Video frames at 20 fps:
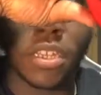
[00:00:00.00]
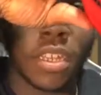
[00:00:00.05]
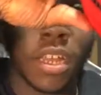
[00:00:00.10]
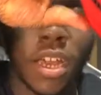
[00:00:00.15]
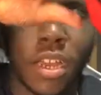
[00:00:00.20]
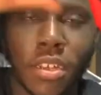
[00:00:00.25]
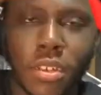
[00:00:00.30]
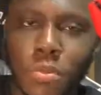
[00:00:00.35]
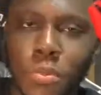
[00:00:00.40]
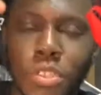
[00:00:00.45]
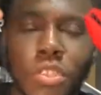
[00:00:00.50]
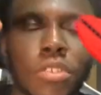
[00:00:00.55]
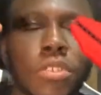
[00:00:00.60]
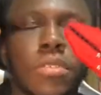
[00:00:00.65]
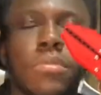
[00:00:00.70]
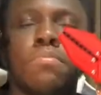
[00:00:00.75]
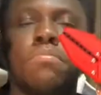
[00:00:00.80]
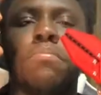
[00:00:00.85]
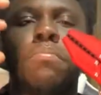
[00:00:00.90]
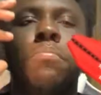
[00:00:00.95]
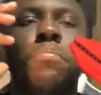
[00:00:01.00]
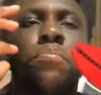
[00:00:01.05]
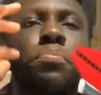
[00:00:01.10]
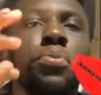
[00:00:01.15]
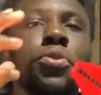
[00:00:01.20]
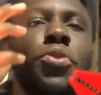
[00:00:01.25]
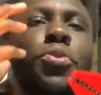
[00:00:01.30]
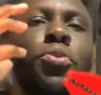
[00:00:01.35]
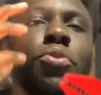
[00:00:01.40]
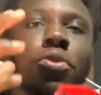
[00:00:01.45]
a lot, which is
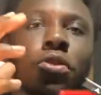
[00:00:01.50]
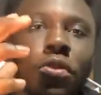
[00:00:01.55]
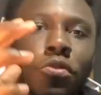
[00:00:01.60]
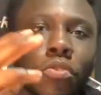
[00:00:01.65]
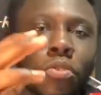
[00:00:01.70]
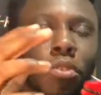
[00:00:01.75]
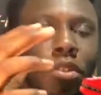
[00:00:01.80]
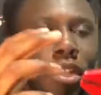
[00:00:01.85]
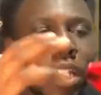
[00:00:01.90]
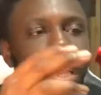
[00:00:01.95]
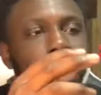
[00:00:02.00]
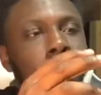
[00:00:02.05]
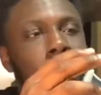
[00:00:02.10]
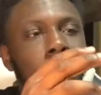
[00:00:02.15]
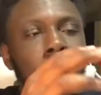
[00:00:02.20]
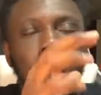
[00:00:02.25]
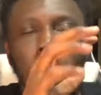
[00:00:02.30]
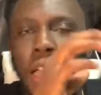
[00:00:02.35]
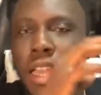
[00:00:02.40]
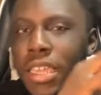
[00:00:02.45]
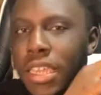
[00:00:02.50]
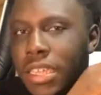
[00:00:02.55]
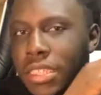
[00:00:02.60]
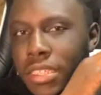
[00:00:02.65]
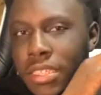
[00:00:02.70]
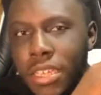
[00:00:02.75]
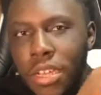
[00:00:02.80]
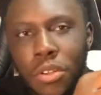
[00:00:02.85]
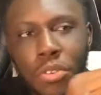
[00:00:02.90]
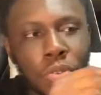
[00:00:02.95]
beautiful. Like, I can't
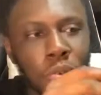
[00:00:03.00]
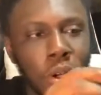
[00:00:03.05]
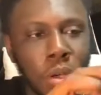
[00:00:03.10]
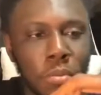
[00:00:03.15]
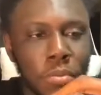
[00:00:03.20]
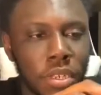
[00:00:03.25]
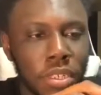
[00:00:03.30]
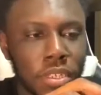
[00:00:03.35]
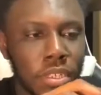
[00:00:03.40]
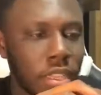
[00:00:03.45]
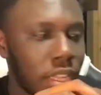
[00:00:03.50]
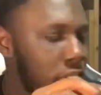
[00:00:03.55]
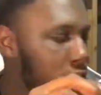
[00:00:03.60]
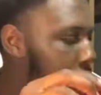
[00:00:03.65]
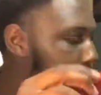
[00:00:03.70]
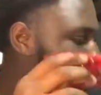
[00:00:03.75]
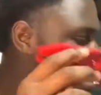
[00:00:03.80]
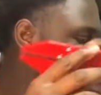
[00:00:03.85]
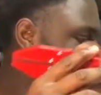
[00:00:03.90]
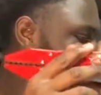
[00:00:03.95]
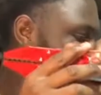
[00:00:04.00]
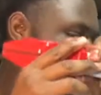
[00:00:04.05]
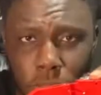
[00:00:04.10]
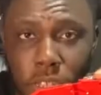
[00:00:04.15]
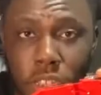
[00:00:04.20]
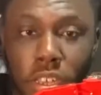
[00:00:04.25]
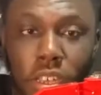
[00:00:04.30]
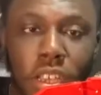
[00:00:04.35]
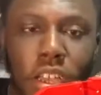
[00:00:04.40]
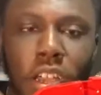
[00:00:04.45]
tell you how amazing that is.
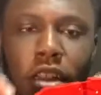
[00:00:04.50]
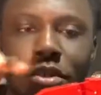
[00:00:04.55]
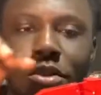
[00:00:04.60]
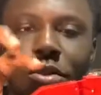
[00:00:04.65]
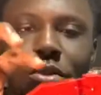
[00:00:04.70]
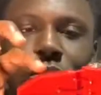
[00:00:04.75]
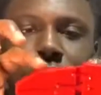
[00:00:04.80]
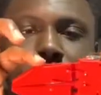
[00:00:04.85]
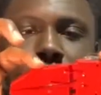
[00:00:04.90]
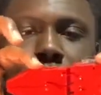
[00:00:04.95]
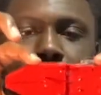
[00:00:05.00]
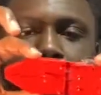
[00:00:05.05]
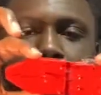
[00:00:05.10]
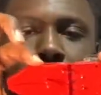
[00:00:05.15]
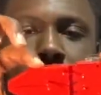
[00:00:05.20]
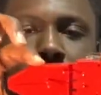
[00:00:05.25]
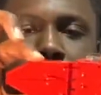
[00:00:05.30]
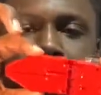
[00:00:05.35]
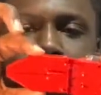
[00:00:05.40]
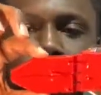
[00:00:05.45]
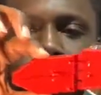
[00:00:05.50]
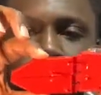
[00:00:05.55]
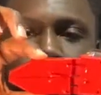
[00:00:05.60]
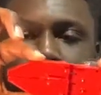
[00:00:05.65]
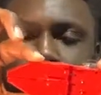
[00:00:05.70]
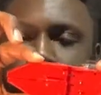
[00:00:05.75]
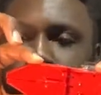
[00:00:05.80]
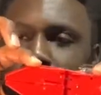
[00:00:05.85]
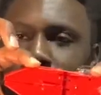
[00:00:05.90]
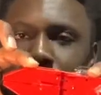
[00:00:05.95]
All right, so you see the wobble on the
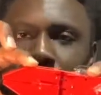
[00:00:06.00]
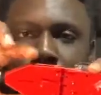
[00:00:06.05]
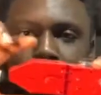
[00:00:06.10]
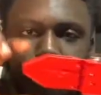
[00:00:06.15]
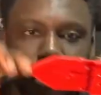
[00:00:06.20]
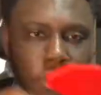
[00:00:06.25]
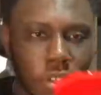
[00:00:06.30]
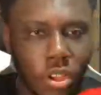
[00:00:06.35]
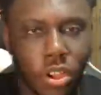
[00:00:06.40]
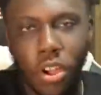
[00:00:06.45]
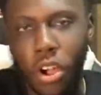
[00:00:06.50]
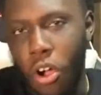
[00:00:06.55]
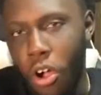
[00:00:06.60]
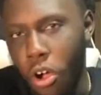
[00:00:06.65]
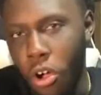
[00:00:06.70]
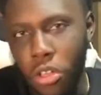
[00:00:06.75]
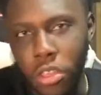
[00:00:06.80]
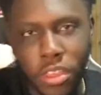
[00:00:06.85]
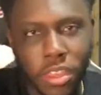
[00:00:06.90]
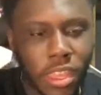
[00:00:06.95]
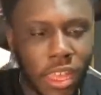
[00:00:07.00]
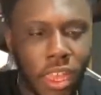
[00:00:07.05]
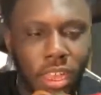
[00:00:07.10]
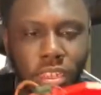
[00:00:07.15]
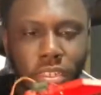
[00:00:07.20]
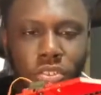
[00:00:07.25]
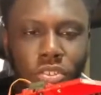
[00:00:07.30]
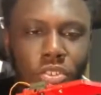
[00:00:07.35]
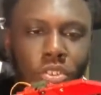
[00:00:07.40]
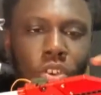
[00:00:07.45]
first one. All of that
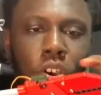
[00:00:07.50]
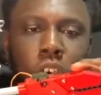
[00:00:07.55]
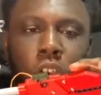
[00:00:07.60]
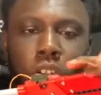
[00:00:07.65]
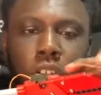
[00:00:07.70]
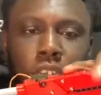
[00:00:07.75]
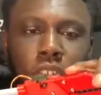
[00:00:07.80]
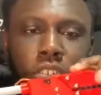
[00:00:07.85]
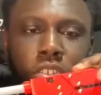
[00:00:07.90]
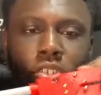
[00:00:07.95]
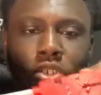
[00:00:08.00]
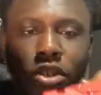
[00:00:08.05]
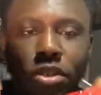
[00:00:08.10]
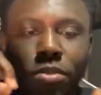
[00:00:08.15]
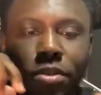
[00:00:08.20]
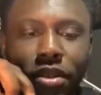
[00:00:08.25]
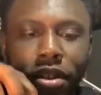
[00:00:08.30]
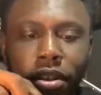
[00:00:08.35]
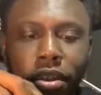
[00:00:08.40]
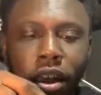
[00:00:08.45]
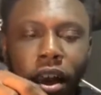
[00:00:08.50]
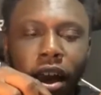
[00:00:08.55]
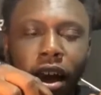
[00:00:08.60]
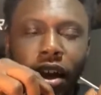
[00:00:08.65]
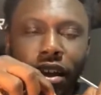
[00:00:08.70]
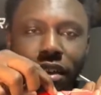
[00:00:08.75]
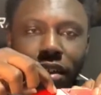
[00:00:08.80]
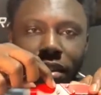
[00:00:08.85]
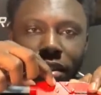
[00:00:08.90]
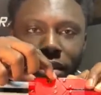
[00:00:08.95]
is gone just because I
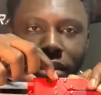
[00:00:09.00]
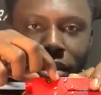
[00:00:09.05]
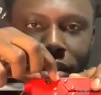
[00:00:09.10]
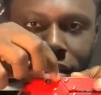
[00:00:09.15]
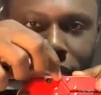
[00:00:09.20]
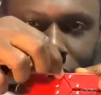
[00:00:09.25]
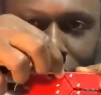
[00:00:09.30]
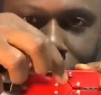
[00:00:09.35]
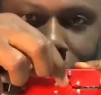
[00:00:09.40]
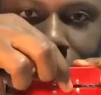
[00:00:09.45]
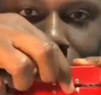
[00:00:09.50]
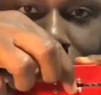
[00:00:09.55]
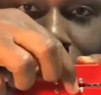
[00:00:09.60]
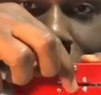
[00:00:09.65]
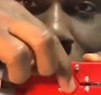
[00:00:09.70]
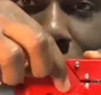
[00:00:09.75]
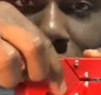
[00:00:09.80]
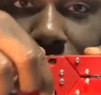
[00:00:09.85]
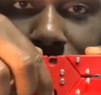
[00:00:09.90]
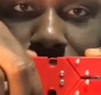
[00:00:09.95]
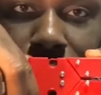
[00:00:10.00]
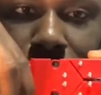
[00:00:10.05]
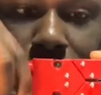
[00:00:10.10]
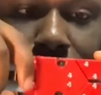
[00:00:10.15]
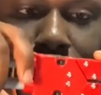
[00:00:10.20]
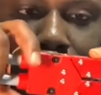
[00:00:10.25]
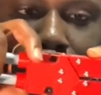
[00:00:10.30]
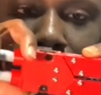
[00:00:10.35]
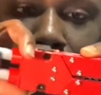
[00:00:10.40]
added this crease right here